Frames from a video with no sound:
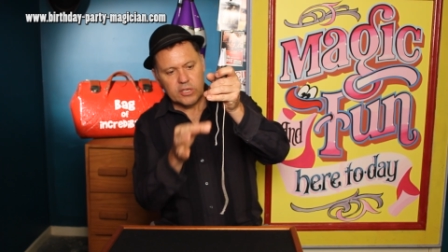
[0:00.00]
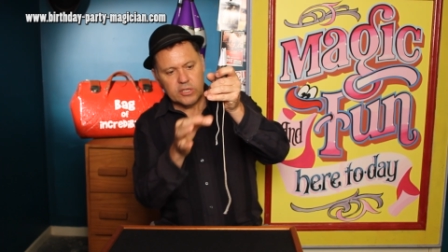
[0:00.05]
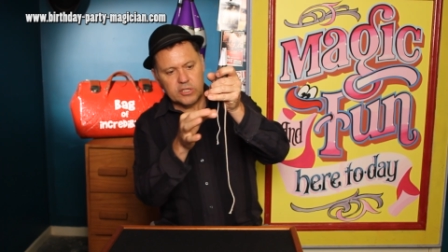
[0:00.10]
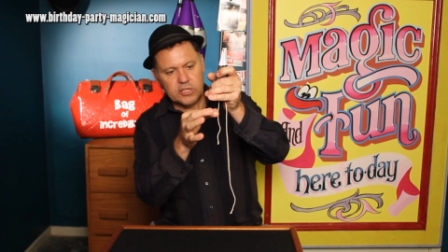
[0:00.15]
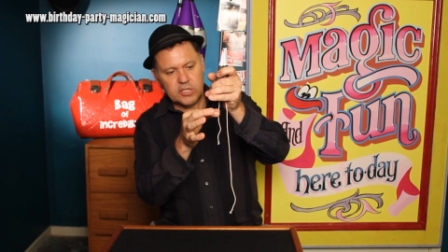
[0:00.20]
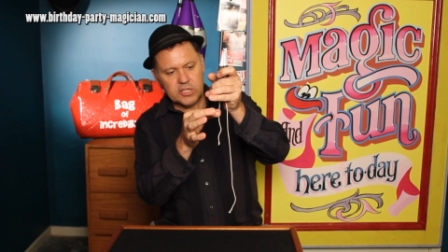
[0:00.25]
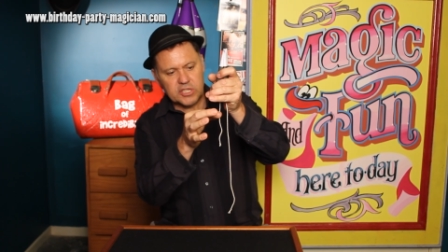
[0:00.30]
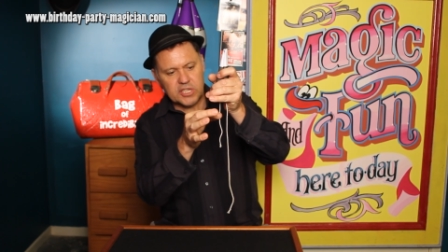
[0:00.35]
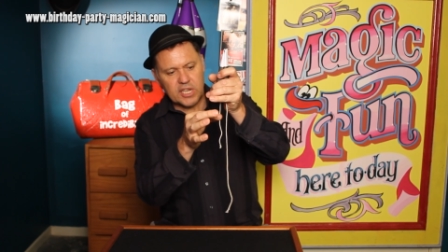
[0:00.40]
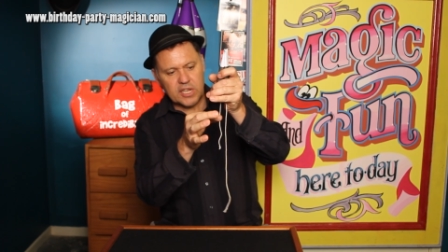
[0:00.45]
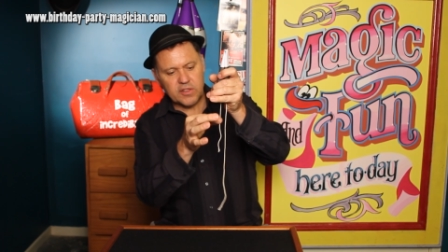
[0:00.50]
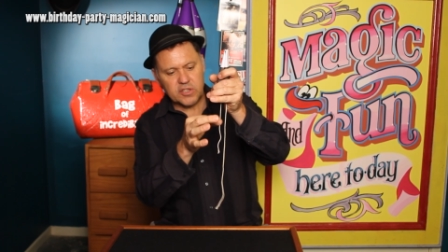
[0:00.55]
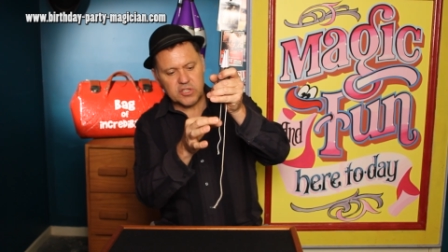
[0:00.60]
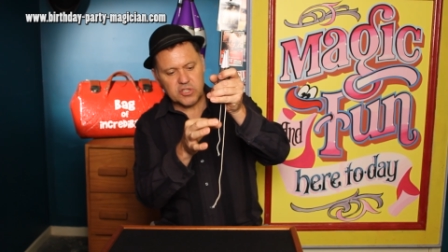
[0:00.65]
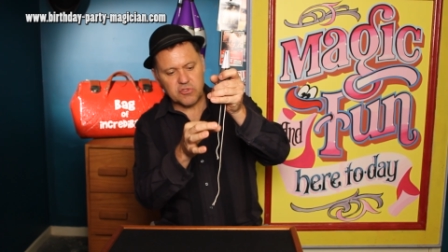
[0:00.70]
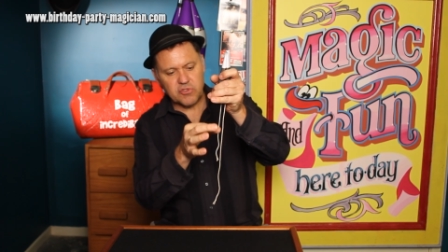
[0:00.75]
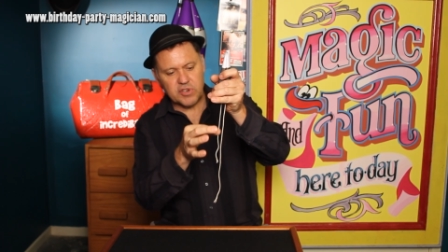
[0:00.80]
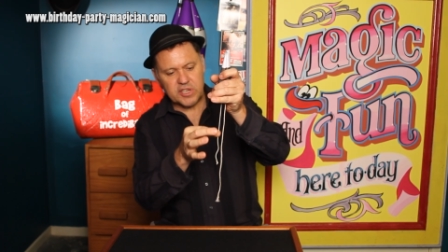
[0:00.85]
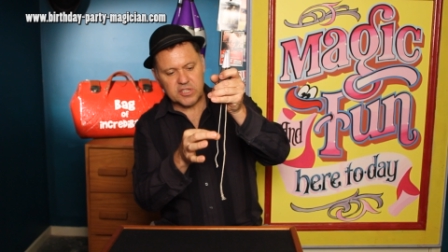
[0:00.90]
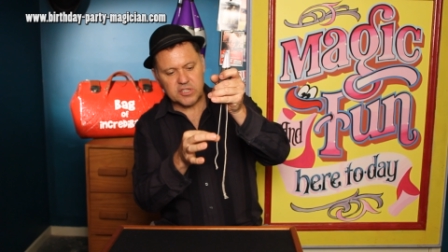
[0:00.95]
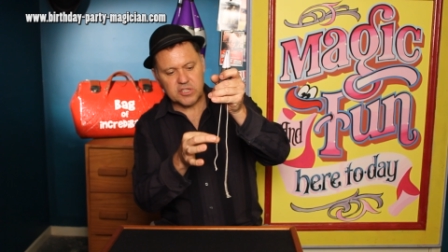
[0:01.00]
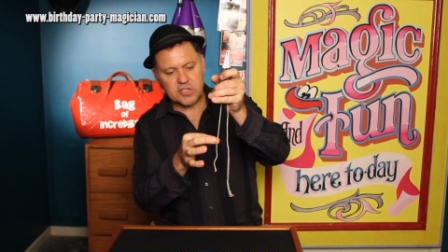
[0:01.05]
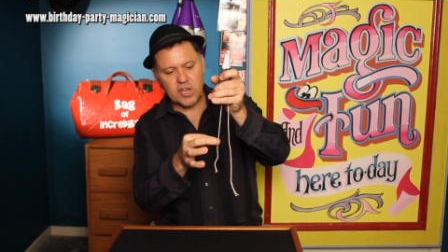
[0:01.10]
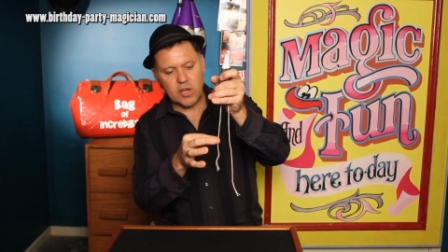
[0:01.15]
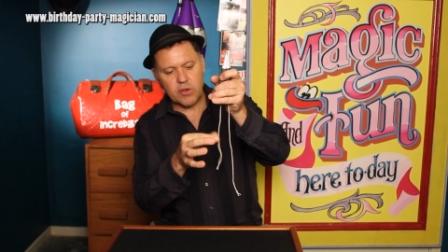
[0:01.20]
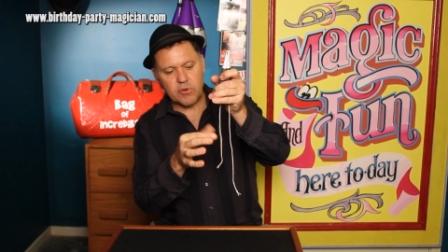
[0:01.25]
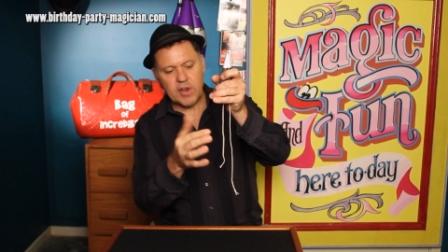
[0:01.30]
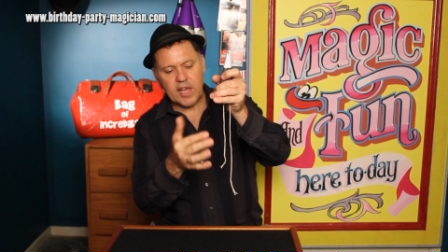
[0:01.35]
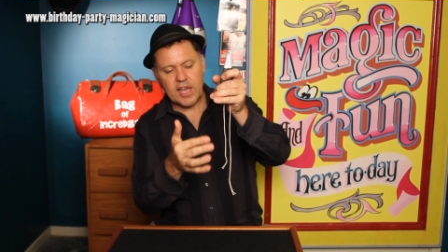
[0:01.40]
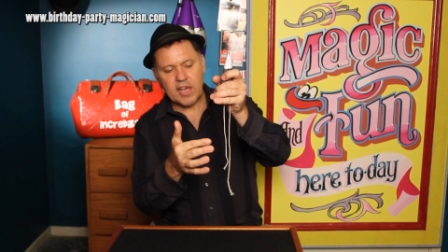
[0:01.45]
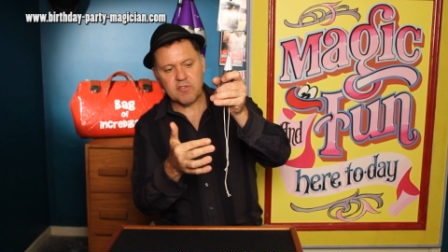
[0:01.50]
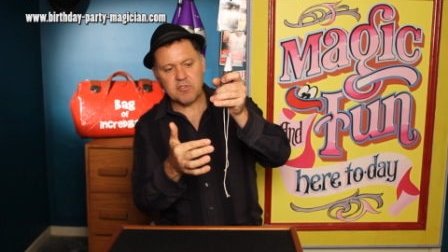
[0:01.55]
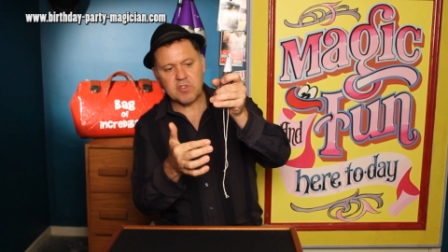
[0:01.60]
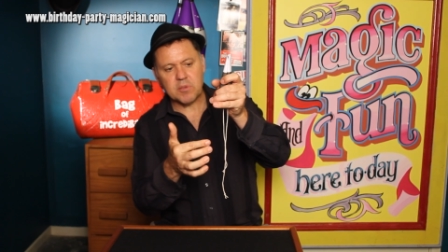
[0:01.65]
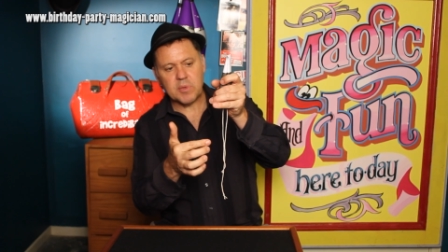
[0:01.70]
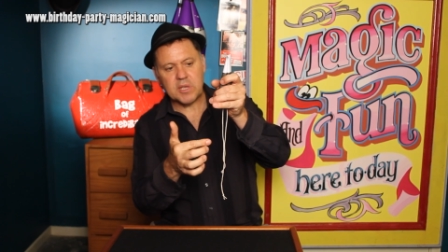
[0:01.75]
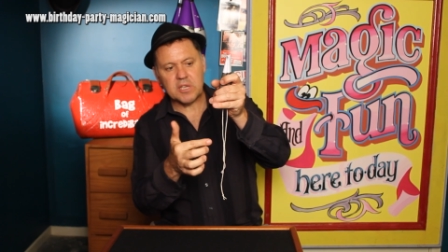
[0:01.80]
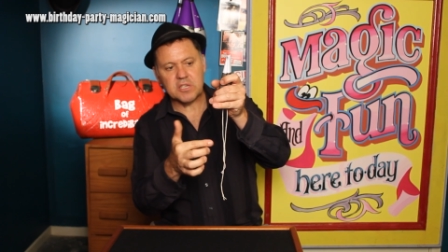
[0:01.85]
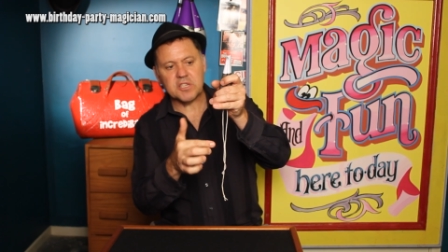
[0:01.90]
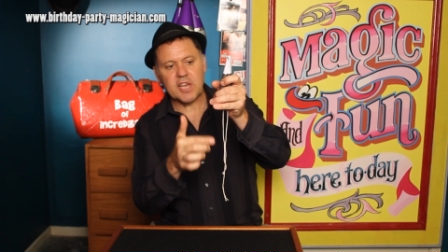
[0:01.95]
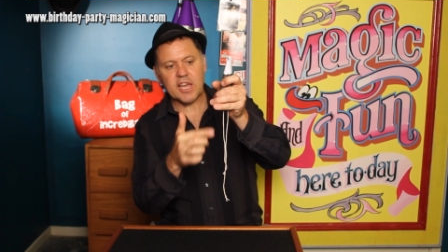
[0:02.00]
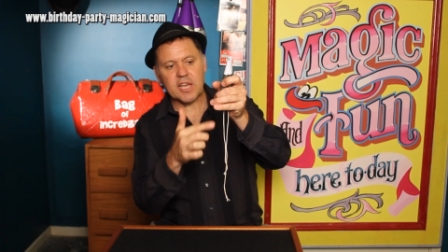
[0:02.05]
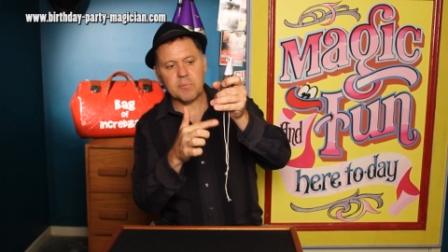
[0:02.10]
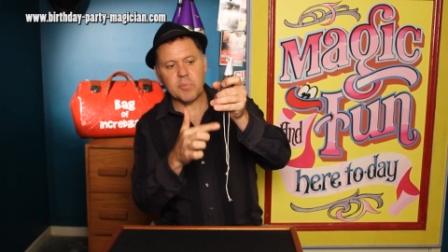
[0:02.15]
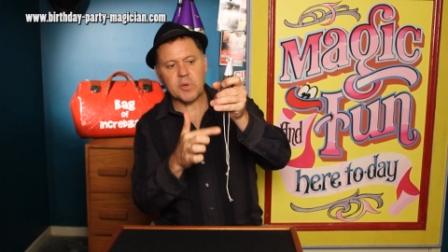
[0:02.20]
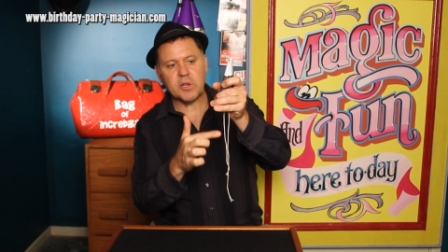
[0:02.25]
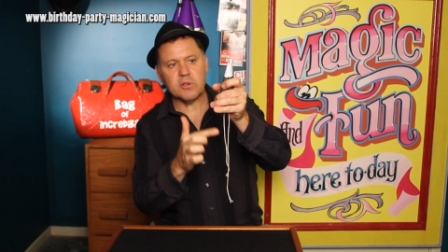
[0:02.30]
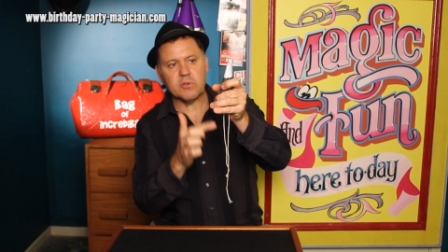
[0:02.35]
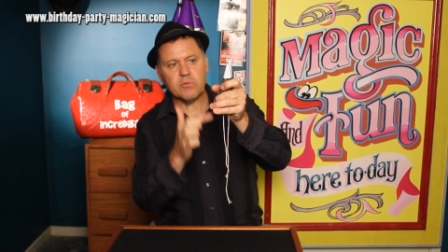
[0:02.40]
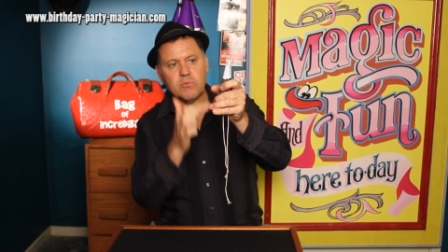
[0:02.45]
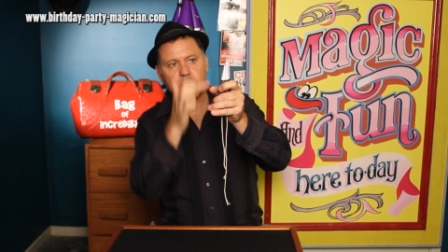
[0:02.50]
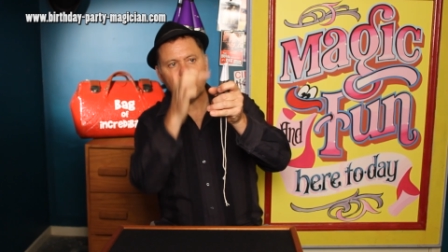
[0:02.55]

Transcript: just say the strings don't have to be exact but it